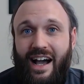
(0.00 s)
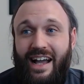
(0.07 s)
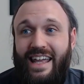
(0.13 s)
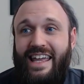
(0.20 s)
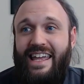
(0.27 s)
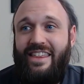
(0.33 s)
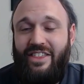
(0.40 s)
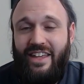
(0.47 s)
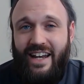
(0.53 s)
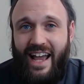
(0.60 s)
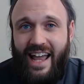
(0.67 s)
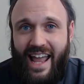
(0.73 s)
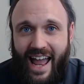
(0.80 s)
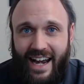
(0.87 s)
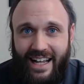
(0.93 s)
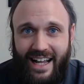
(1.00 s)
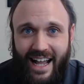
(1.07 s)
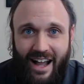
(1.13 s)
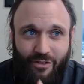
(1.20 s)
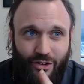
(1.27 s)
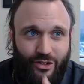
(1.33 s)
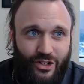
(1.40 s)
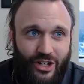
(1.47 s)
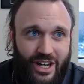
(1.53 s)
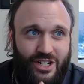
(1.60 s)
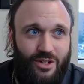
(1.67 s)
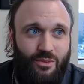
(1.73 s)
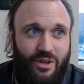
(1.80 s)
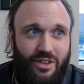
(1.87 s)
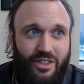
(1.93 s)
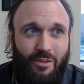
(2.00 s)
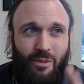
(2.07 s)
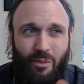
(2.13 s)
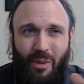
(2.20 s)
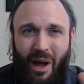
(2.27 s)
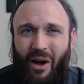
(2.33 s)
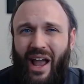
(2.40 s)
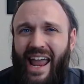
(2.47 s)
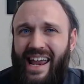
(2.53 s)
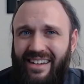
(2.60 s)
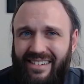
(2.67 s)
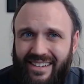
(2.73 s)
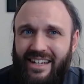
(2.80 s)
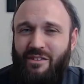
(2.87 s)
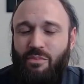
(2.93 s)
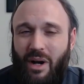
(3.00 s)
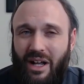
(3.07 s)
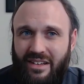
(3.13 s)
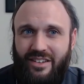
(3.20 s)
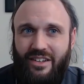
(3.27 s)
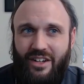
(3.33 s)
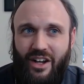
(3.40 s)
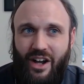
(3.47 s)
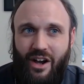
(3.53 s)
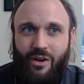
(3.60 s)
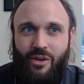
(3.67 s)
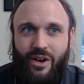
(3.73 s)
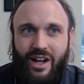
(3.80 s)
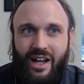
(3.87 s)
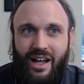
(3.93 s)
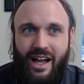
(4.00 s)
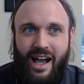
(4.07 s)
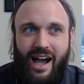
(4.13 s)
Uh, Ethan, I had a conversation with him about 18 months ago.